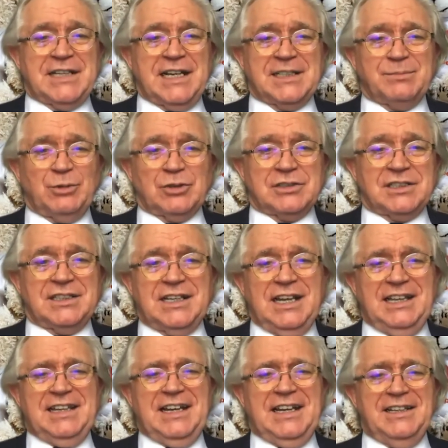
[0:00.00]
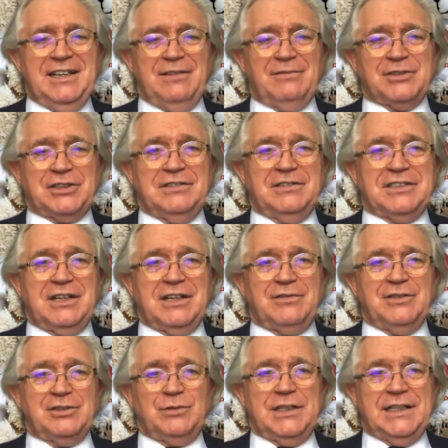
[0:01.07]
textbooks and they love stuff
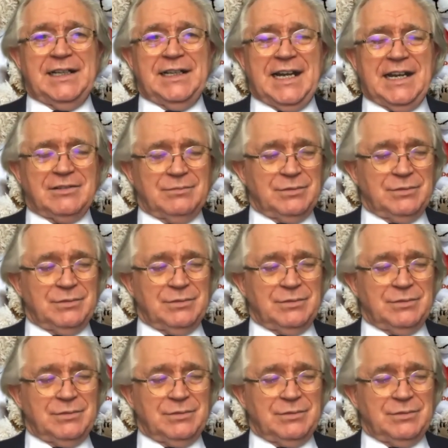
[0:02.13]
that's written down.